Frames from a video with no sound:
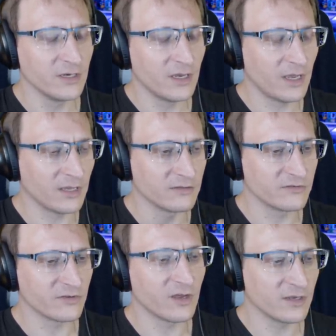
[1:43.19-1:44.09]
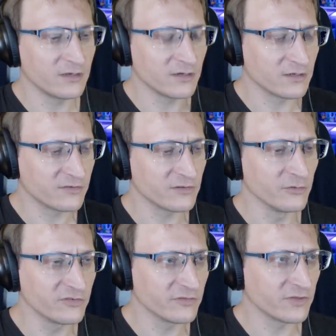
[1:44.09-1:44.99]
had signed an
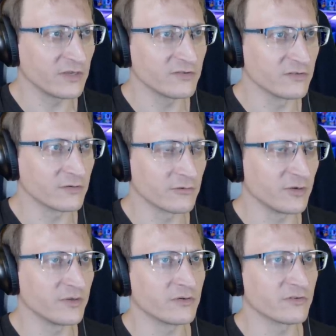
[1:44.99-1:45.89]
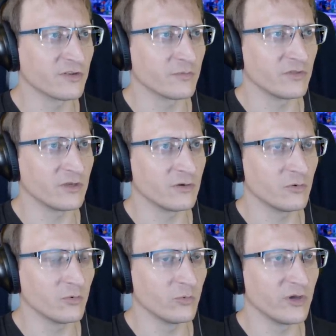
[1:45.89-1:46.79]
exclusive license agreement or
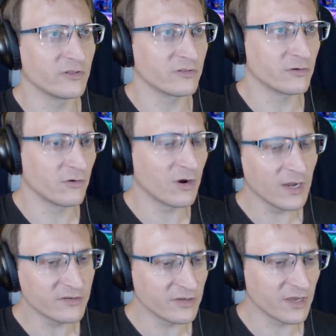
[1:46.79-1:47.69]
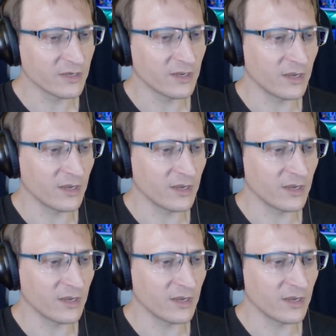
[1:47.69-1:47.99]
something with Crytek,